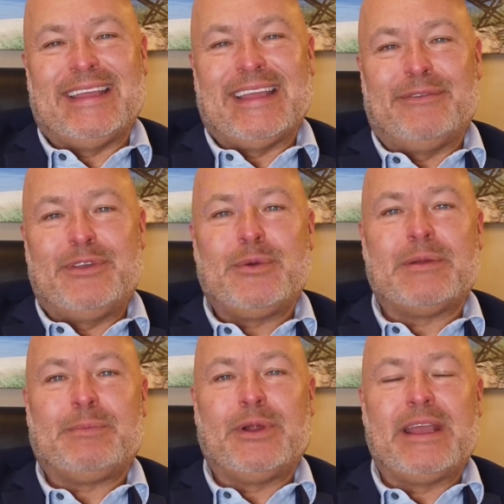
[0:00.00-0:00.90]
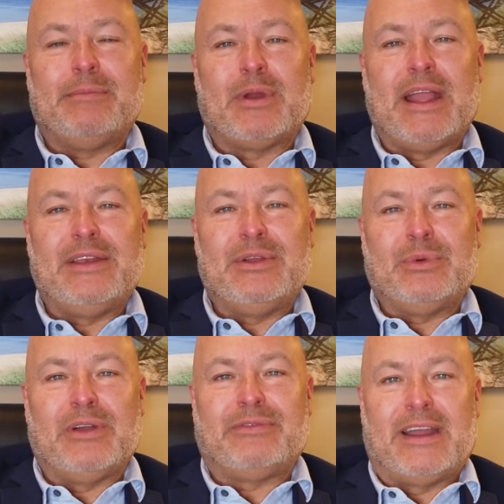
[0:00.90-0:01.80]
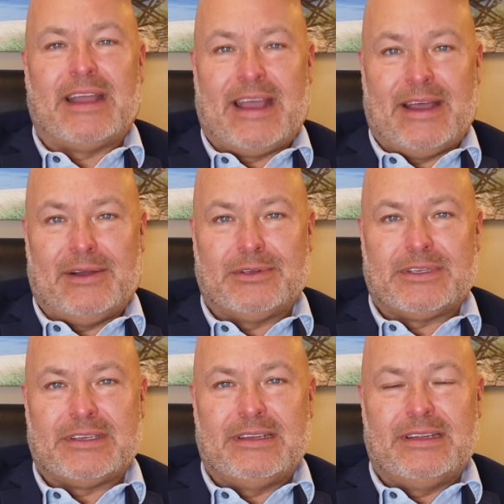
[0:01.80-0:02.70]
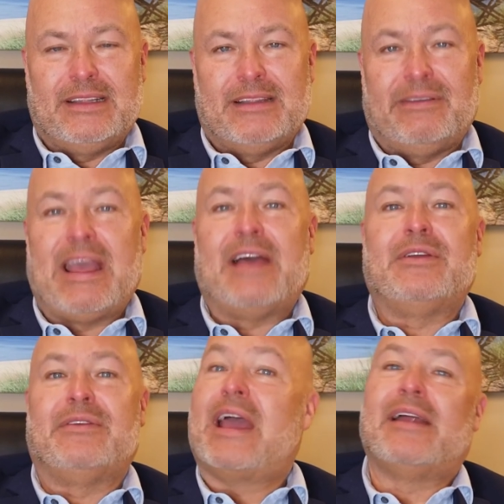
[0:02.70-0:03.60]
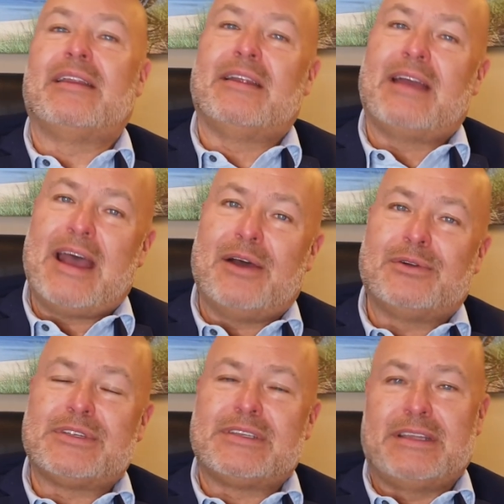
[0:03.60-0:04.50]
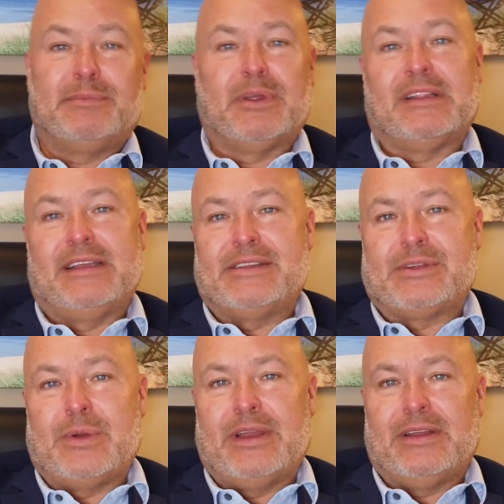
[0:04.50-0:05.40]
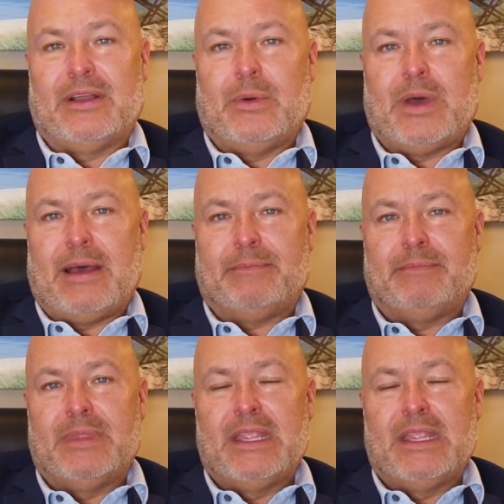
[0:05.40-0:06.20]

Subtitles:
if you were to put a brand new roof on a house, the value of that house typically is going to go up.